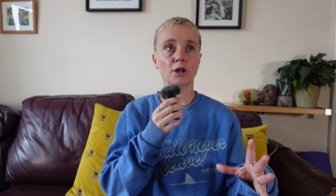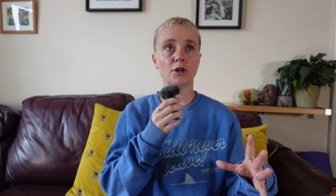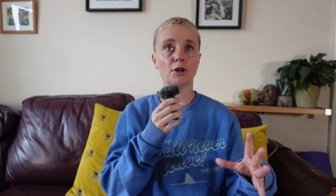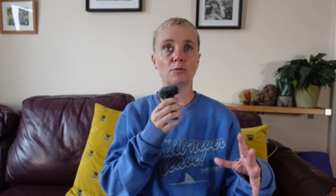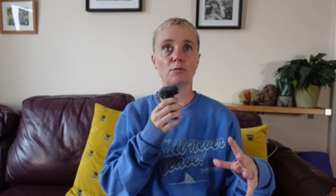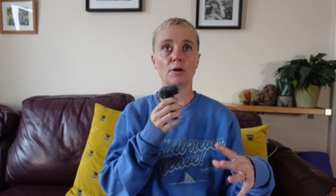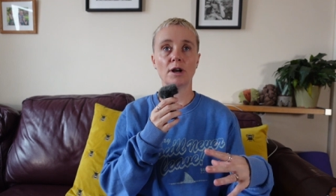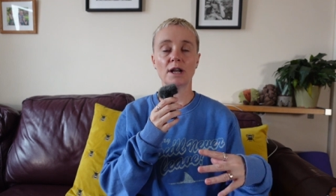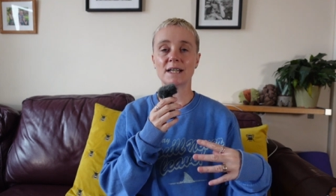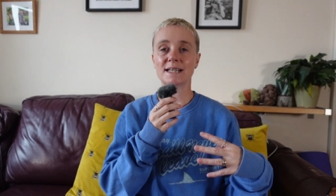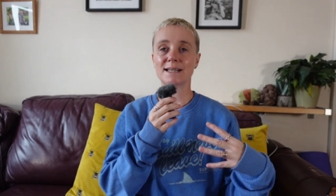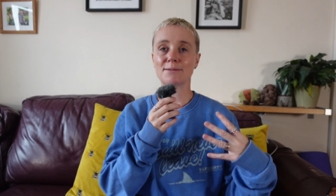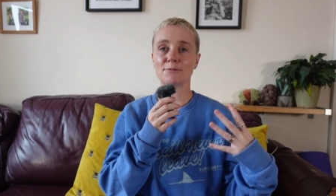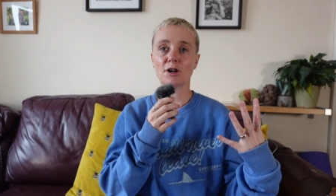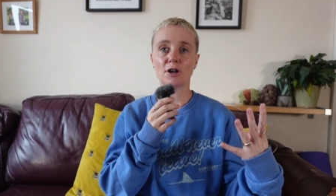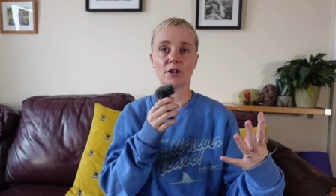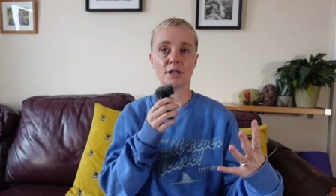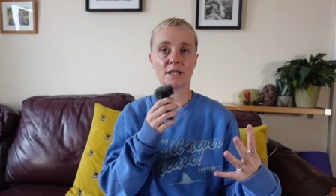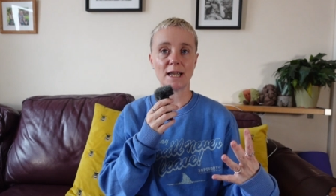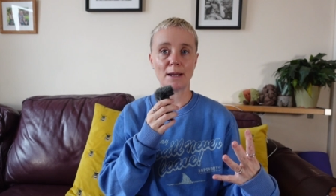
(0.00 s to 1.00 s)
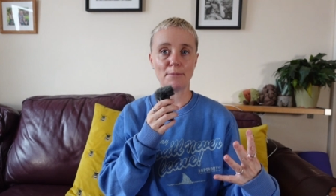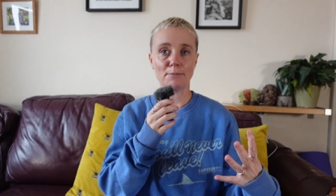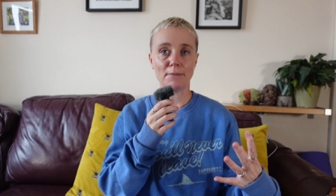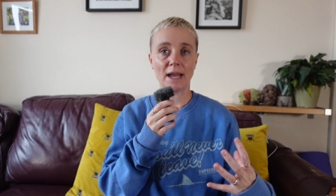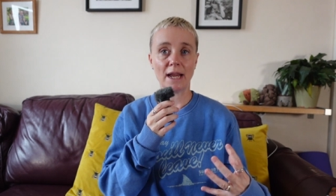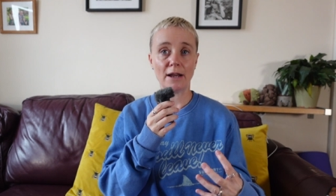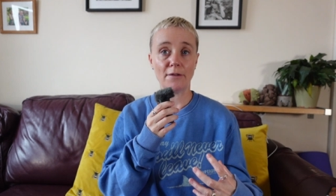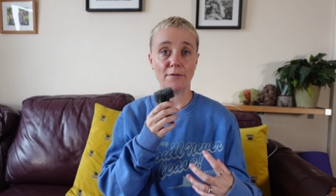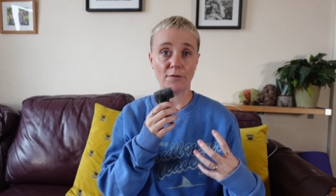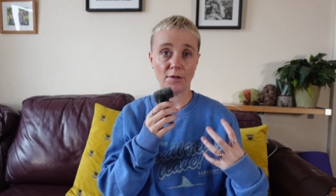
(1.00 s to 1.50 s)
who wanted some content
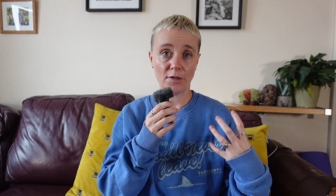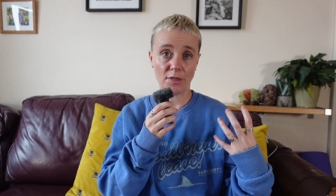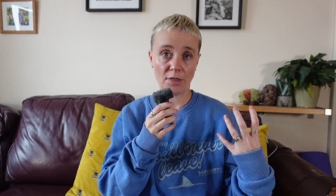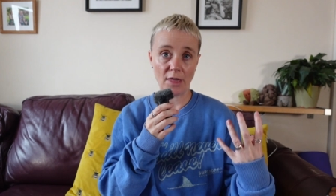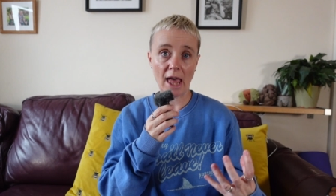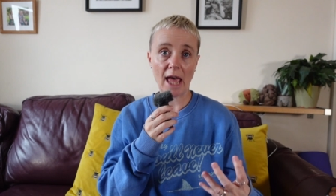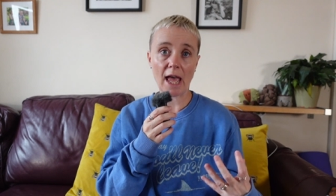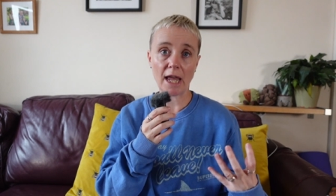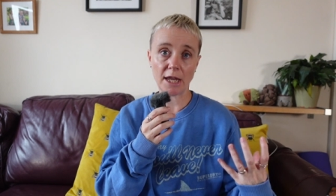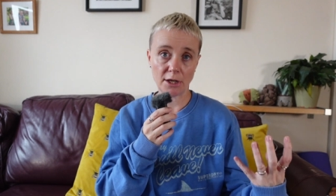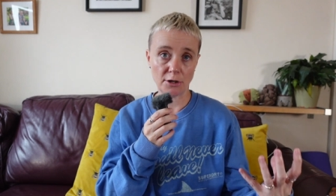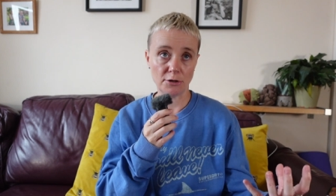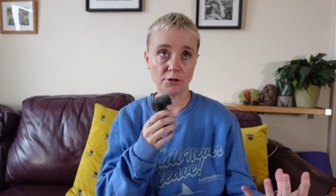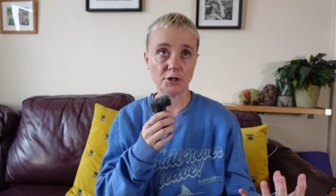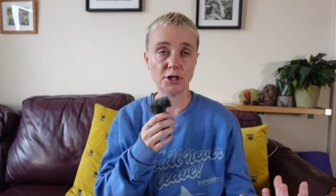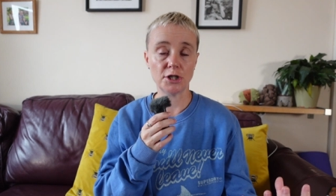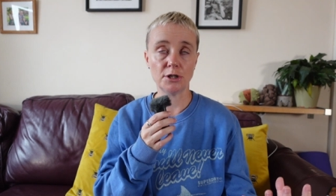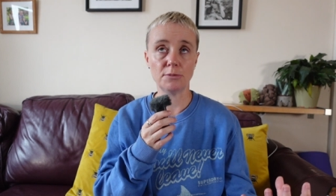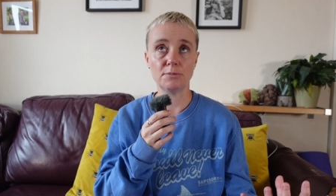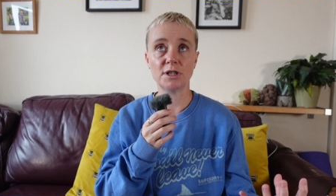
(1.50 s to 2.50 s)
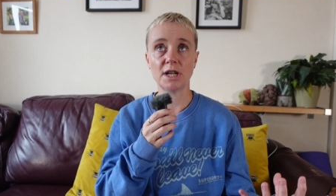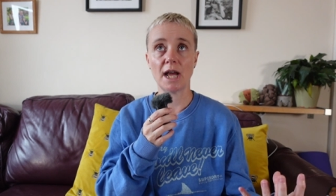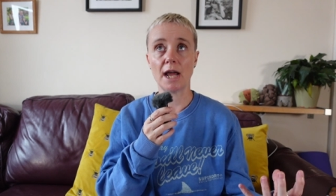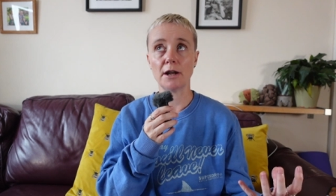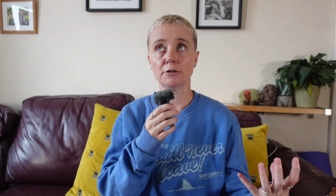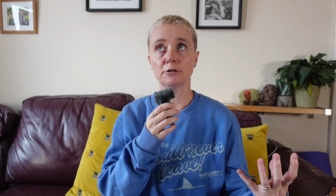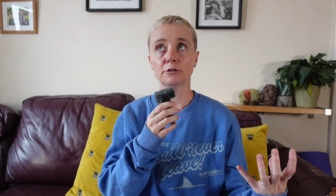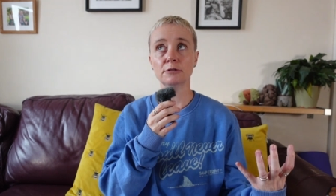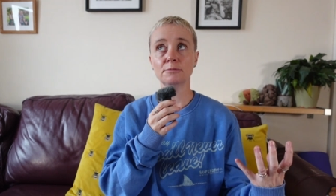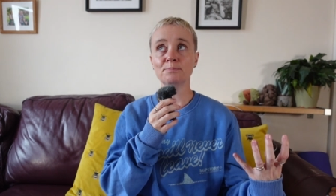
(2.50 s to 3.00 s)
made for their YouTube
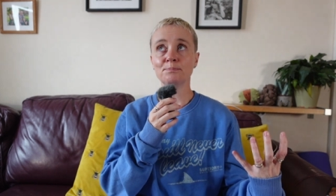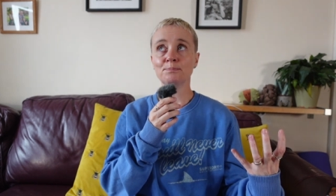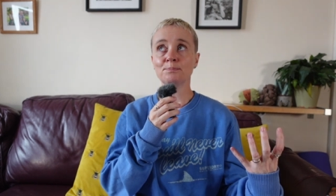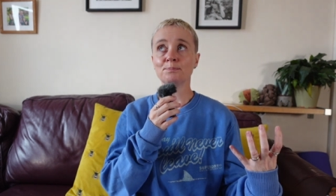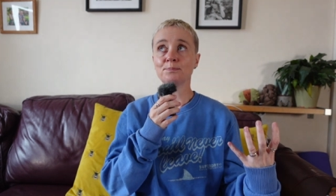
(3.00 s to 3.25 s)
channel.